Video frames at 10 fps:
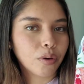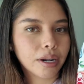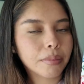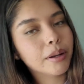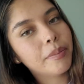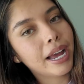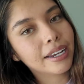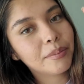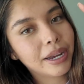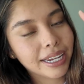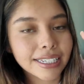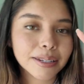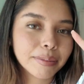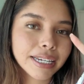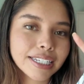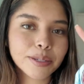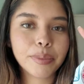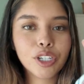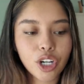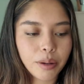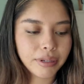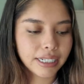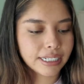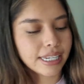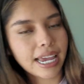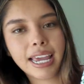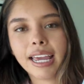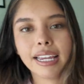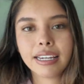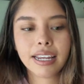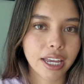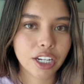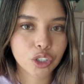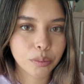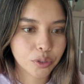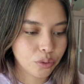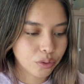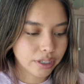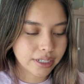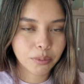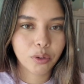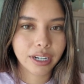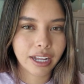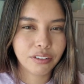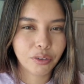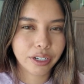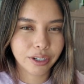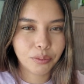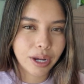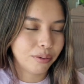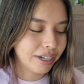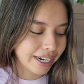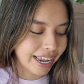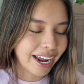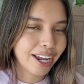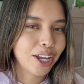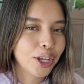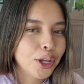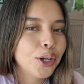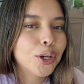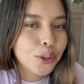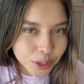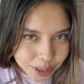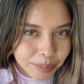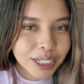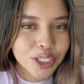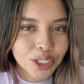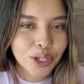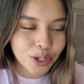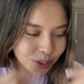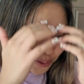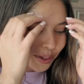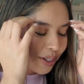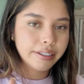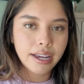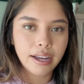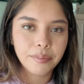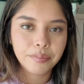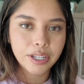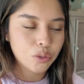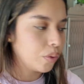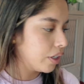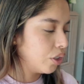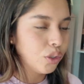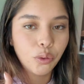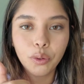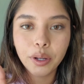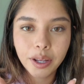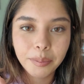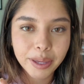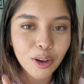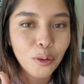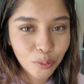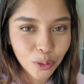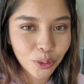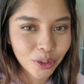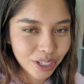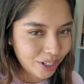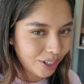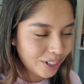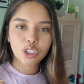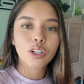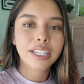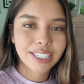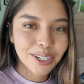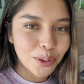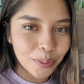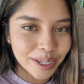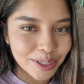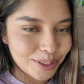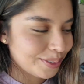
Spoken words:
one, I'm going to pack my intimates, pajamas, and a swimsuit, because I'm going to California. Why wouldn't I go to the beach, you know? Yeah, that's what we're gonna do. I'm being hopeful here. So let's see what we can do.